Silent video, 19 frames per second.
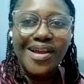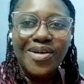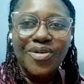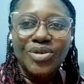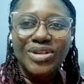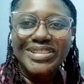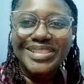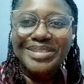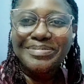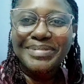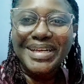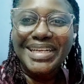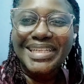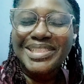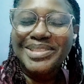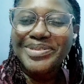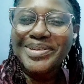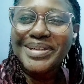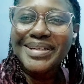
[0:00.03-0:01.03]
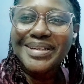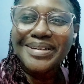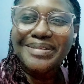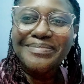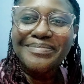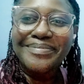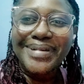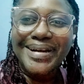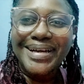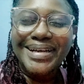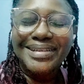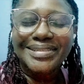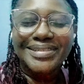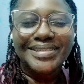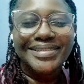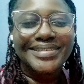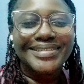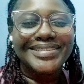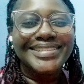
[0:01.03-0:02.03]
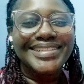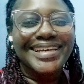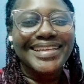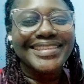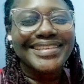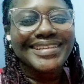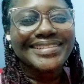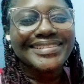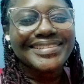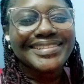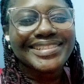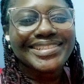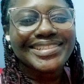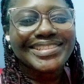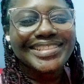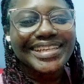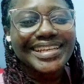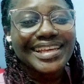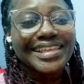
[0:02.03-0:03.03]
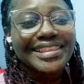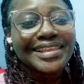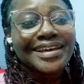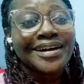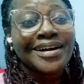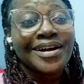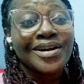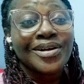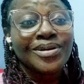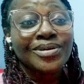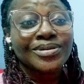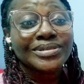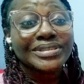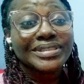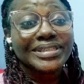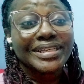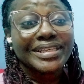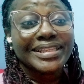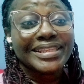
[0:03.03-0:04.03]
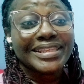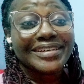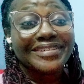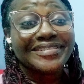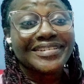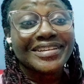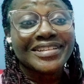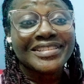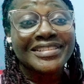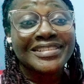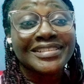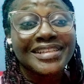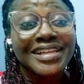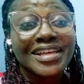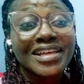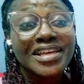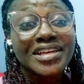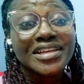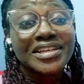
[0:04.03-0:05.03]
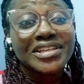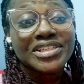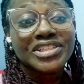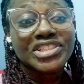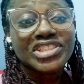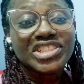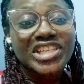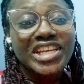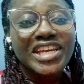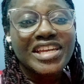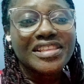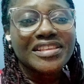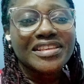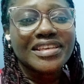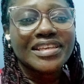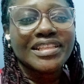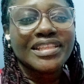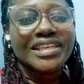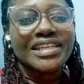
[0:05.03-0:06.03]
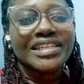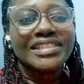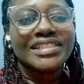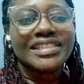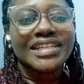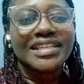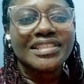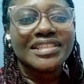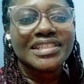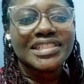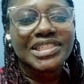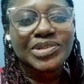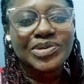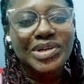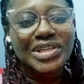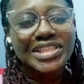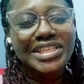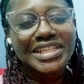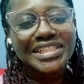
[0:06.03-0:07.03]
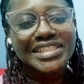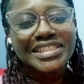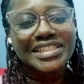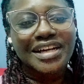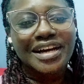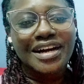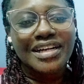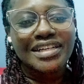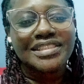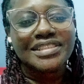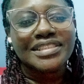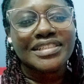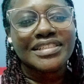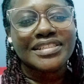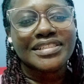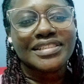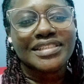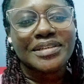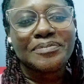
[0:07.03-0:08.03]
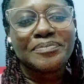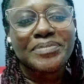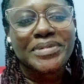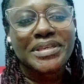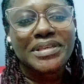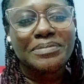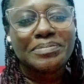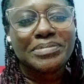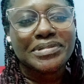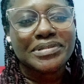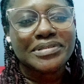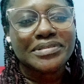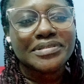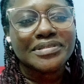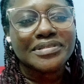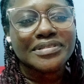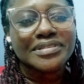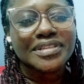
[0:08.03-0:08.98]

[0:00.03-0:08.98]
What's up, guys? Welcome back to the channel. So checking out the hilarious Shane Gillis, and this one is Artistic People